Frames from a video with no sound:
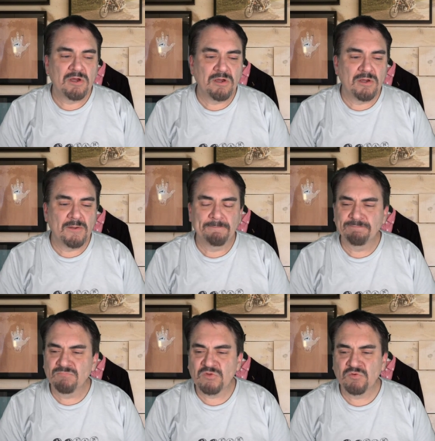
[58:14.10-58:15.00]

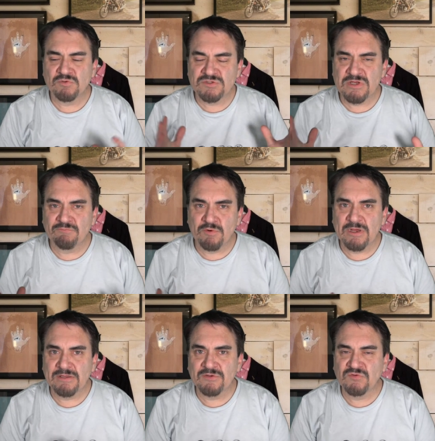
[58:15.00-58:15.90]
So just
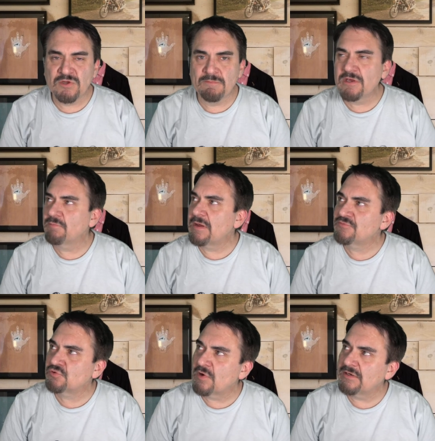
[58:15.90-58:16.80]
FYI, that's coming up.
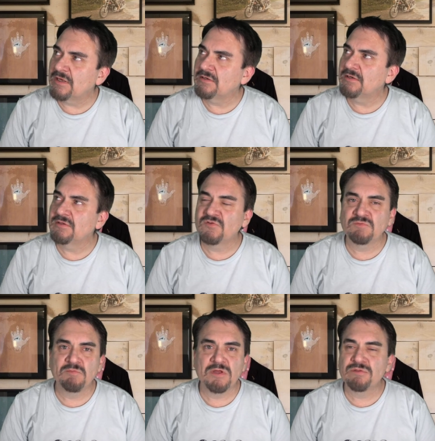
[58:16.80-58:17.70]
I'm trying to get it in
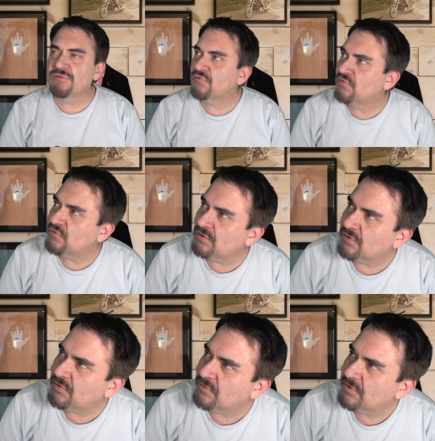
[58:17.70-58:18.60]
this month
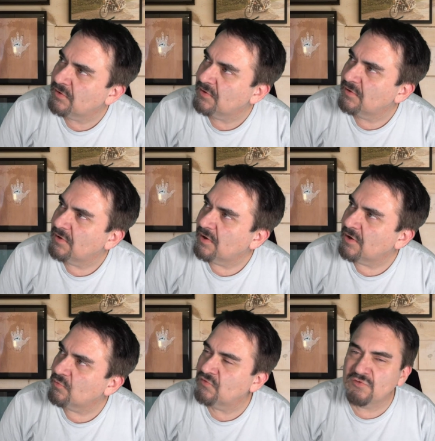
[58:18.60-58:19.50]
still.
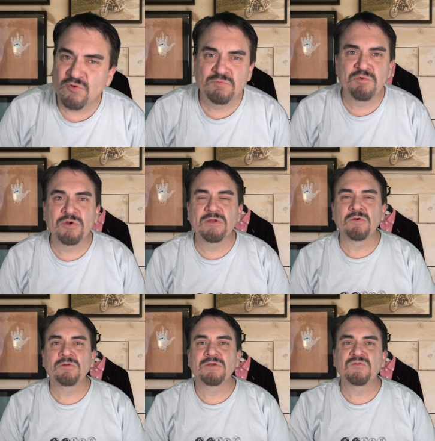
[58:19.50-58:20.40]
We're still pretty
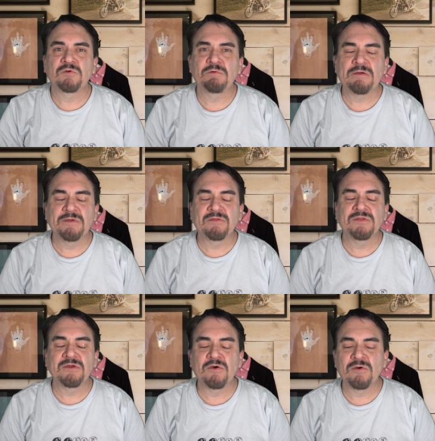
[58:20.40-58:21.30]
early, so probably, I
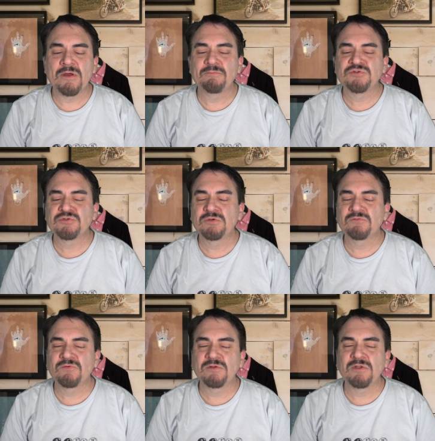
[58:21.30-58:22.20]
think I'm
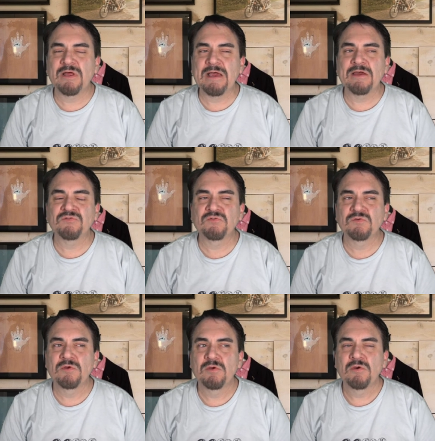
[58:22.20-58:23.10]
shooting for the
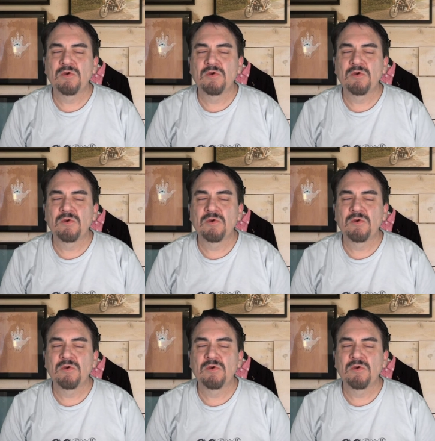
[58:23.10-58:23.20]
last...